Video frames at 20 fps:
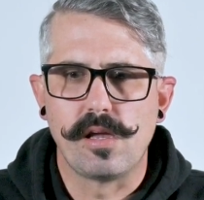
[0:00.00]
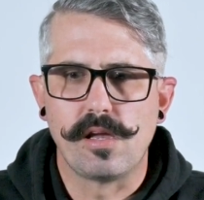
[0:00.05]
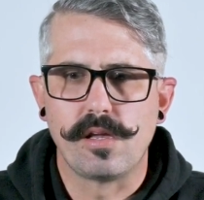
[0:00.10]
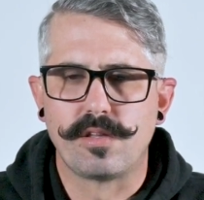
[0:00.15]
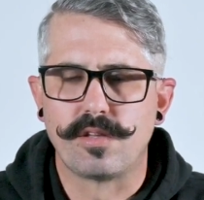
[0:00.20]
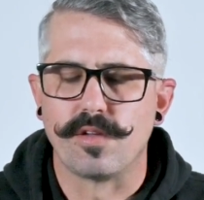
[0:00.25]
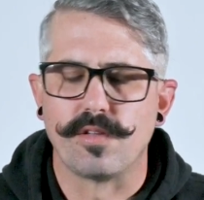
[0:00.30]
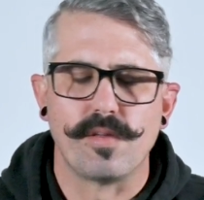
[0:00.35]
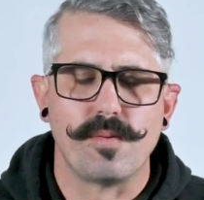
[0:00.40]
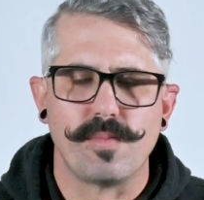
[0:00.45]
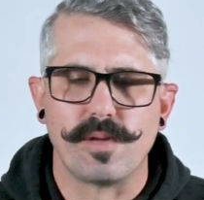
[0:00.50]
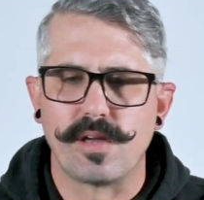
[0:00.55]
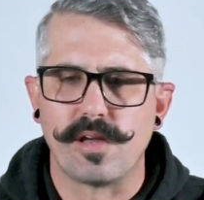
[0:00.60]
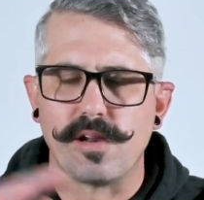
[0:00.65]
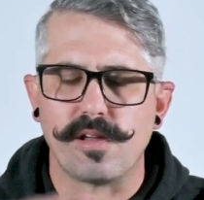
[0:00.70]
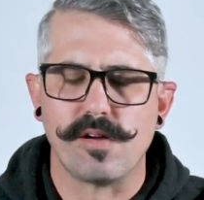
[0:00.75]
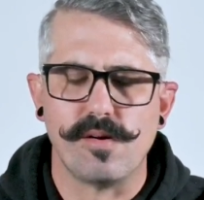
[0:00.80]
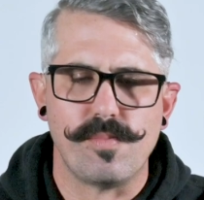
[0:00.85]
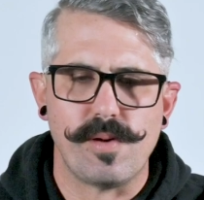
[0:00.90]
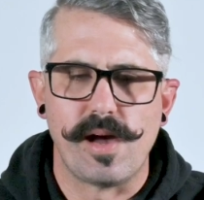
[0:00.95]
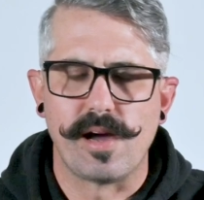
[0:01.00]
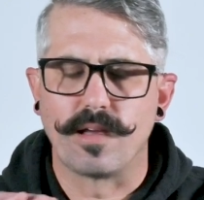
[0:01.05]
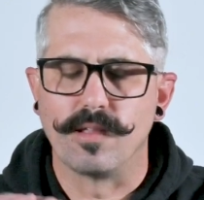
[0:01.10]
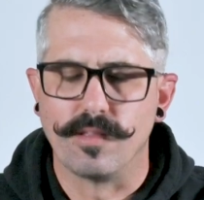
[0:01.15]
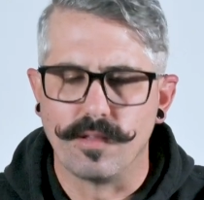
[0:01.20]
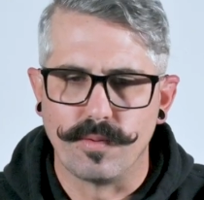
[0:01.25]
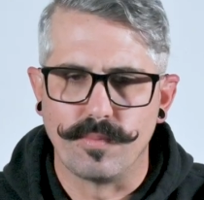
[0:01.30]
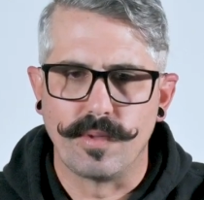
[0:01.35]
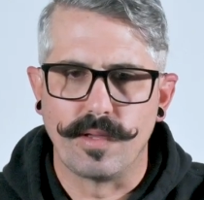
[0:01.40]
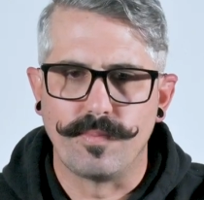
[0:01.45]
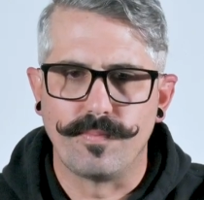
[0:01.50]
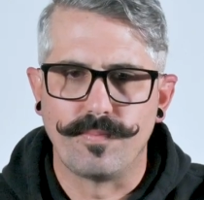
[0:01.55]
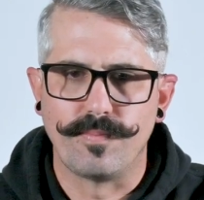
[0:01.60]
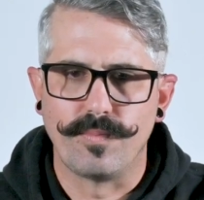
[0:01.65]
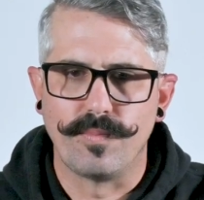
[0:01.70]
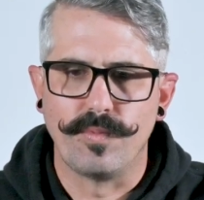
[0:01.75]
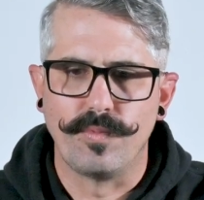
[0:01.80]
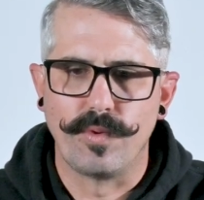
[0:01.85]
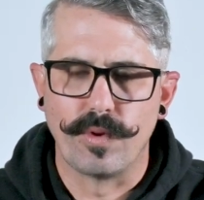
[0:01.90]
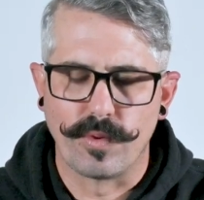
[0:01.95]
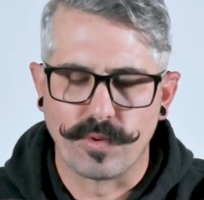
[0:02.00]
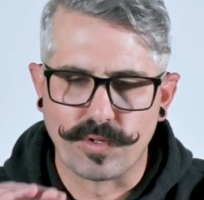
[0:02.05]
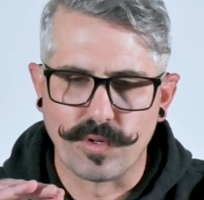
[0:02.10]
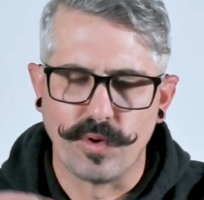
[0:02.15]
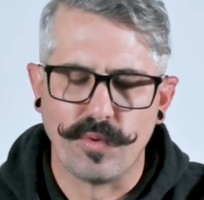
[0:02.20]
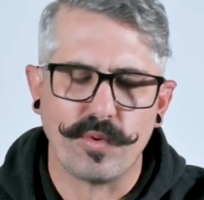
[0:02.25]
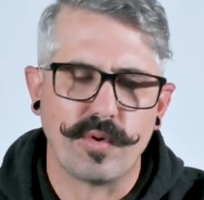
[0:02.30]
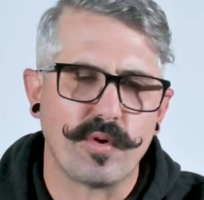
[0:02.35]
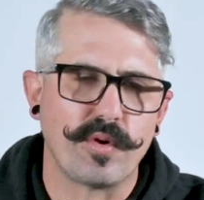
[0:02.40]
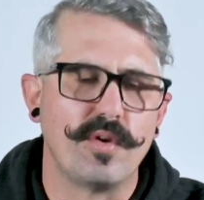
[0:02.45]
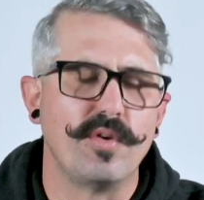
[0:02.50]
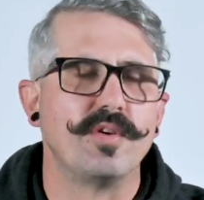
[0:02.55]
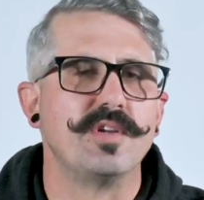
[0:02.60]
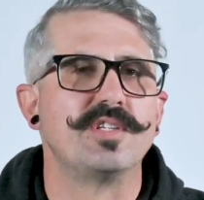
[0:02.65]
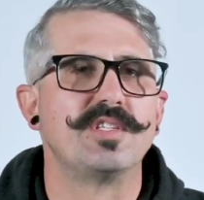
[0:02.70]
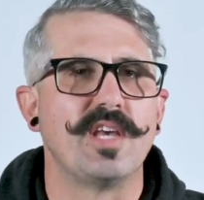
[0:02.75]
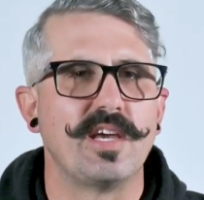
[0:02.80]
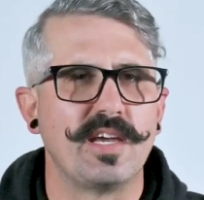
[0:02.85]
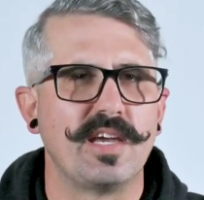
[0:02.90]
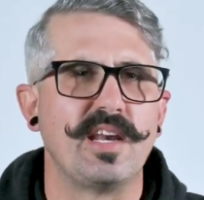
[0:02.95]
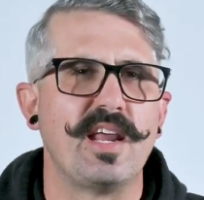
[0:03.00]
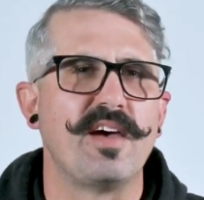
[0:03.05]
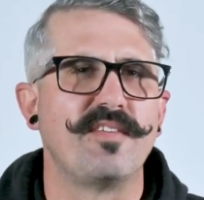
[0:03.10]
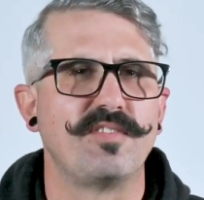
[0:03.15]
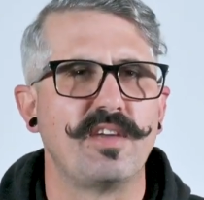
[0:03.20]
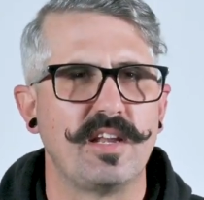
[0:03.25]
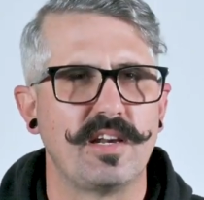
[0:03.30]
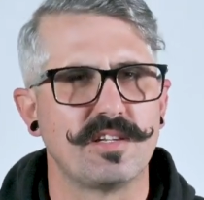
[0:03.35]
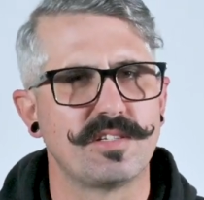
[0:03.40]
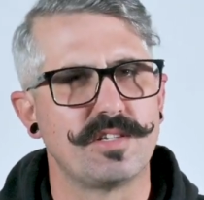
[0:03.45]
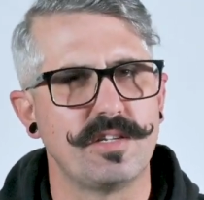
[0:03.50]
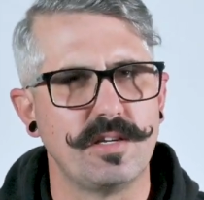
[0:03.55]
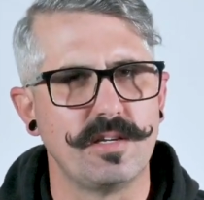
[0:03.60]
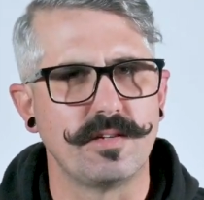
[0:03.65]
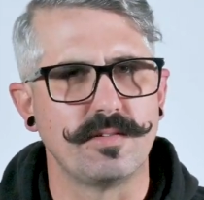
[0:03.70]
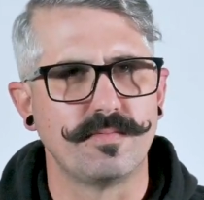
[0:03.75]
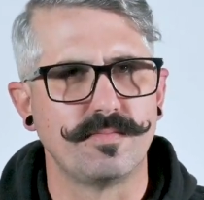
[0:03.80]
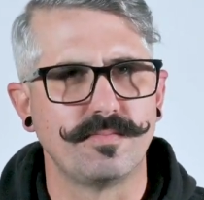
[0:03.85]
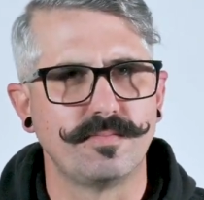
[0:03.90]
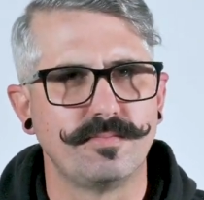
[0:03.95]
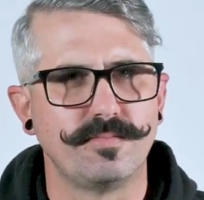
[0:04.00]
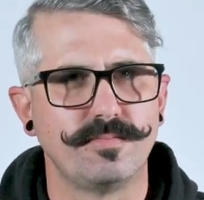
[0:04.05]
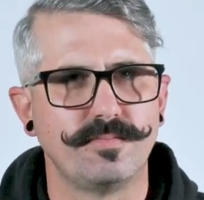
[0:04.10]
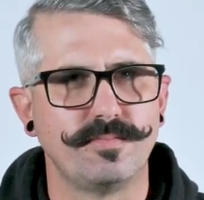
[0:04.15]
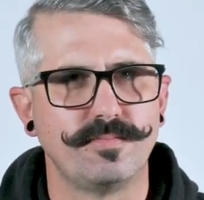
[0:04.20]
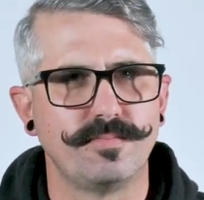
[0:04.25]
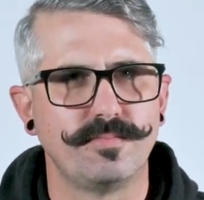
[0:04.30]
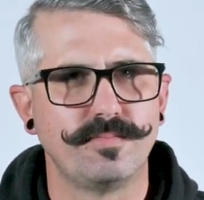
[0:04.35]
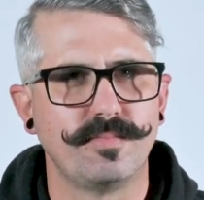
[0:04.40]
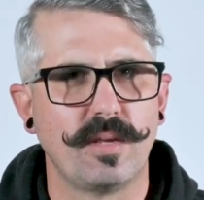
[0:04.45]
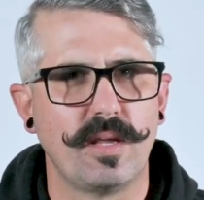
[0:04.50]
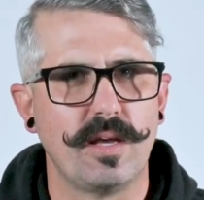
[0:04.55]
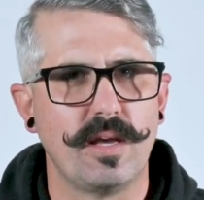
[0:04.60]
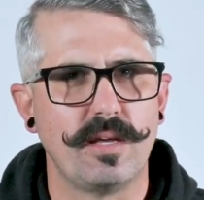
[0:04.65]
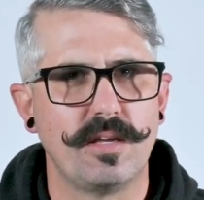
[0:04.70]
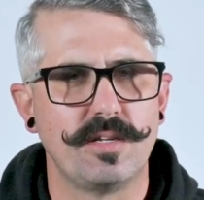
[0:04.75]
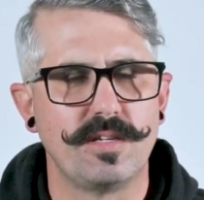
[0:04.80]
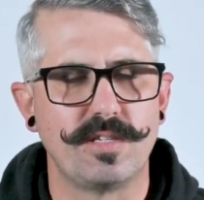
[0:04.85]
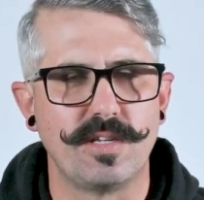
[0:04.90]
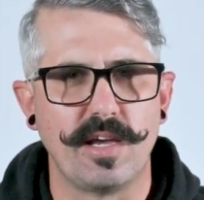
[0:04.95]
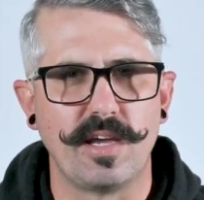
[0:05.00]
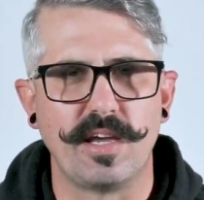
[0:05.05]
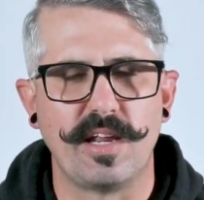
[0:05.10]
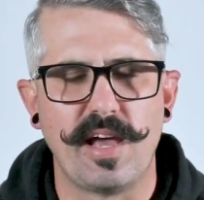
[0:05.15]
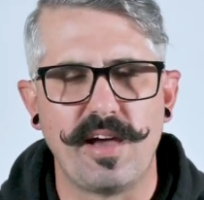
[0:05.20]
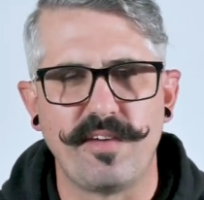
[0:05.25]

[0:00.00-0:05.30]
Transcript: So let me kind of go back a little bit. We were told we were going to Sangin, Afghanistan. Sangin,